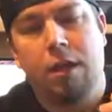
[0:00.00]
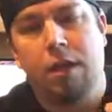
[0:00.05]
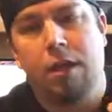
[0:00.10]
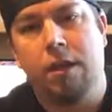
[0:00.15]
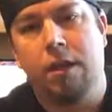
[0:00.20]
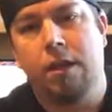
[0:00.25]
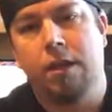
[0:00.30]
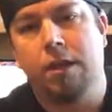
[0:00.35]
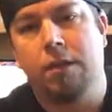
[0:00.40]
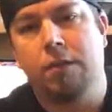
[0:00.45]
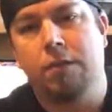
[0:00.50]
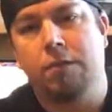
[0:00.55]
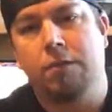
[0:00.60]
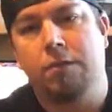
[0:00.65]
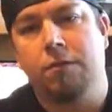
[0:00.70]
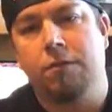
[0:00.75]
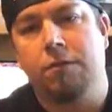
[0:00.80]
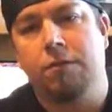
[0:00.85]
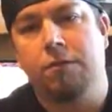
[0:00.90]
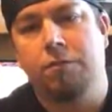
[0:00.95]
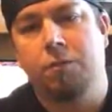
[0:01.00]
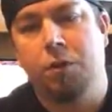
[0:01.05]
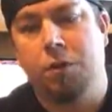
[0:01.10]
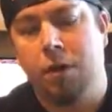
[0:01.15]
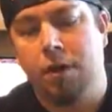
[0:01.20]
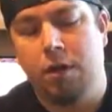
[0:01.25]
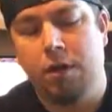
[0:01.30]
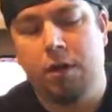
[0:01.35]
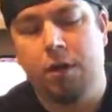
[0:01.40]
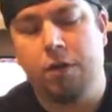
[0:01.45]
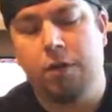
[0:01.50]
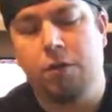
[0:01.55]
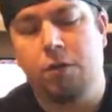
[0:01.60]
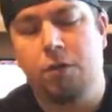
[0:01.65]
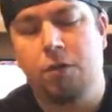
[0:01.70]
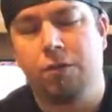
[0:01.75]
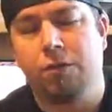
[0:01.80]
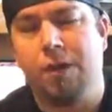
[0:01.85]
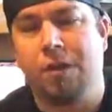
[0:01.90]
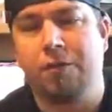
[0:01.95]
then you put it in, of
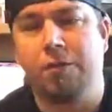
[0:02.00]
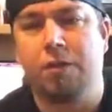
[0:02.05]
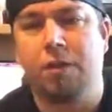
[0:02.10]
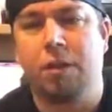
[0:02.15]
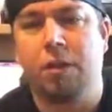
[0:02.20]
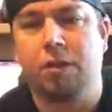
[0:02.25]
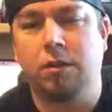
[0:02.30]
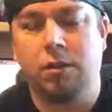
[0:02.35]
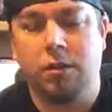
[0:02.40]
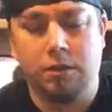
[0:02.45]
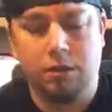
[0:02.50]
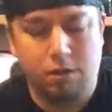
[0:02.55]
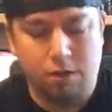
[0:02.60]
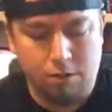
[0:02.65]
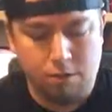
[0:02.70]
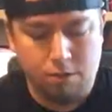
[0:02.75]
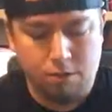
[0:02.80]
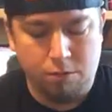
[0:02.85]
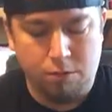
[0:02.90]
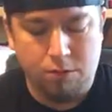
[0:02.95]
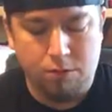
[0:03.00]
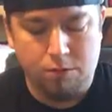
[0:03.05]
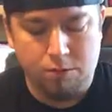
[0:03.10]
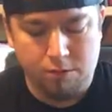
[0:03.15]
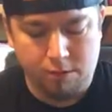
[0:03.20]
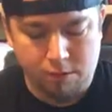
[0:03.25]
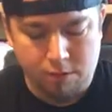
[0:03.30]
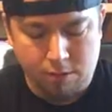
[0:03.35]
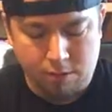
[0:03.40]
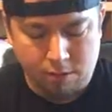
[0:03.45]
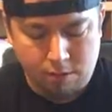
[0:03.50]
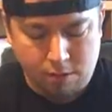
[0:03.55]
course I have Zelda, who doesn't?